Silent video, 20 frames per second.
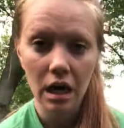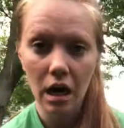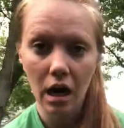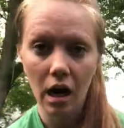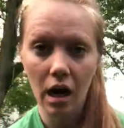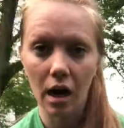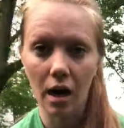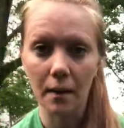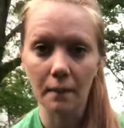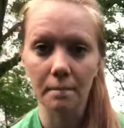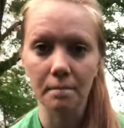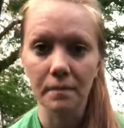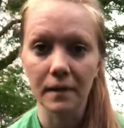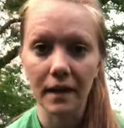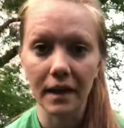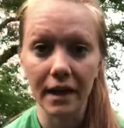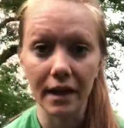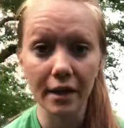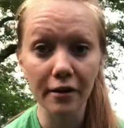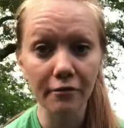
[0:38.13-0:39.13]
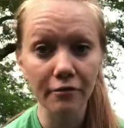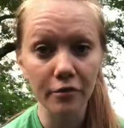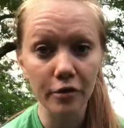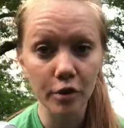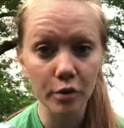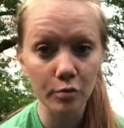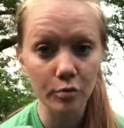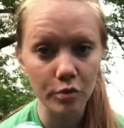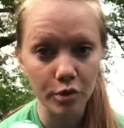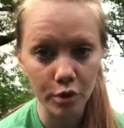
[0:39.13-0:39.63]
Um, if
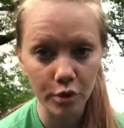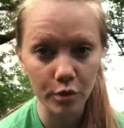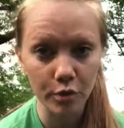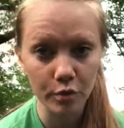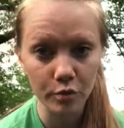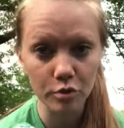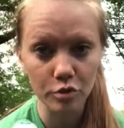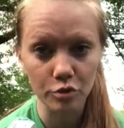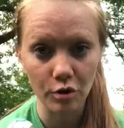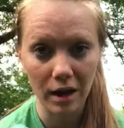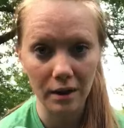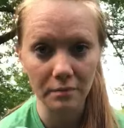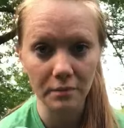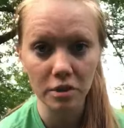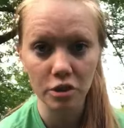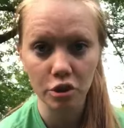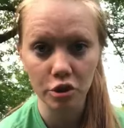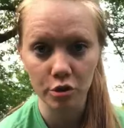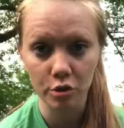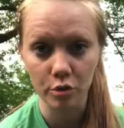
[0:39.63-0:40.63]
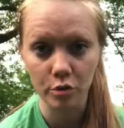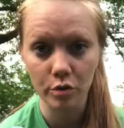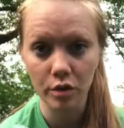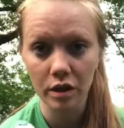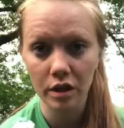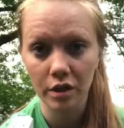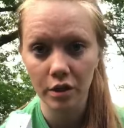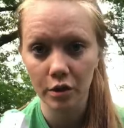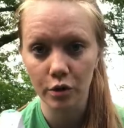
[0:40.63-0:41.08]
you do drop the shoe,